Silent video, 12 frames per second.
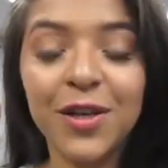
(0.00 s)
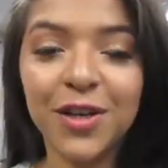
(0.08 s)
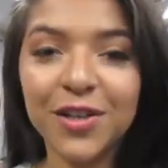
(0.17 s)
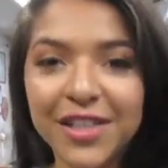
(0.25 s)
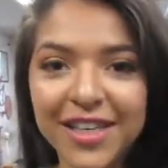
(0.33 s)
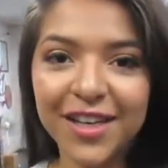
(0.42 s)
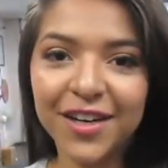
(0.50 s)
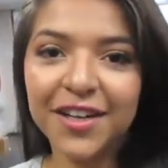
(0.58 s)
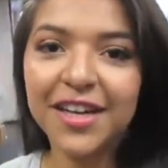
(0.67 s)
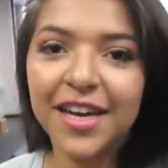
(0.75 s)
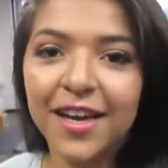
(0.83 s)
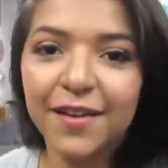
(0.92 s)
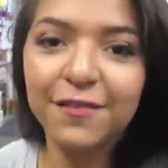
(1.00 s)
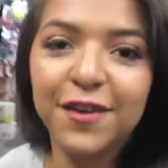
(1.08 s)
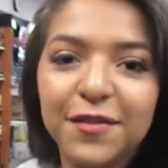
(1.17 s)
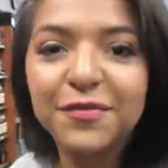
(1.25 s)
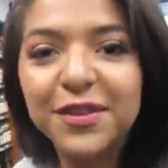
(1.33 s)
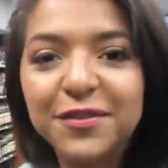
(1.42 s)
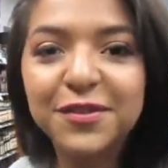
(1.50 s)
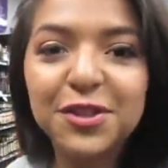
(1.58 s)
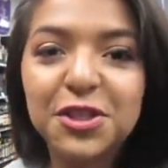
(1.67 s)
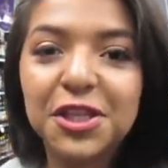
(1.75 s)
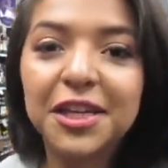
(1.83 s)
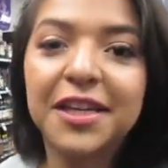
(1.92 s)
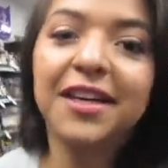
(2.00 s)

are here in Farmville, Virginia,